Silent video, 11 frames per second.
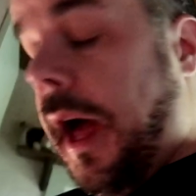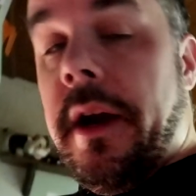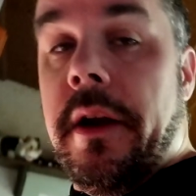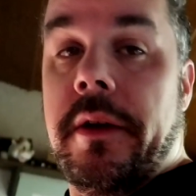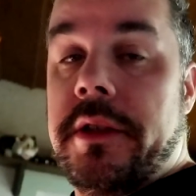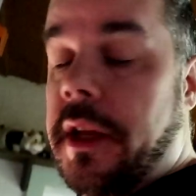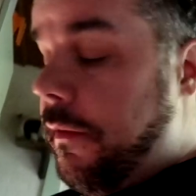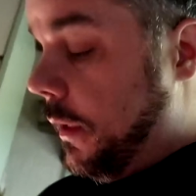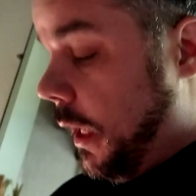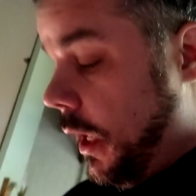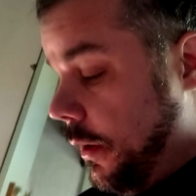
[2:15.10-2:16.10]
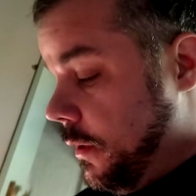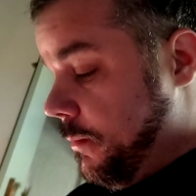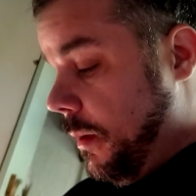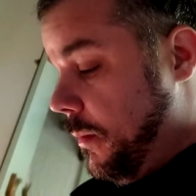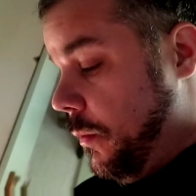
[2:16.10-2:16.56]
I don't know. Stuff like that
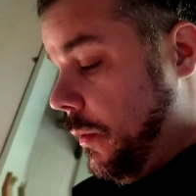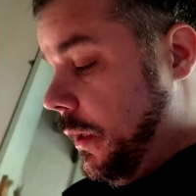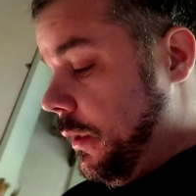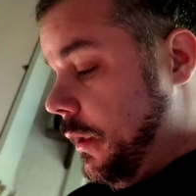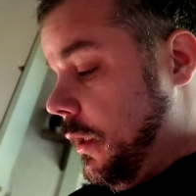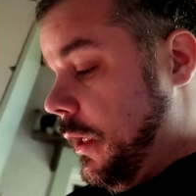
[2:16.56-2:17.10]
always made me wonder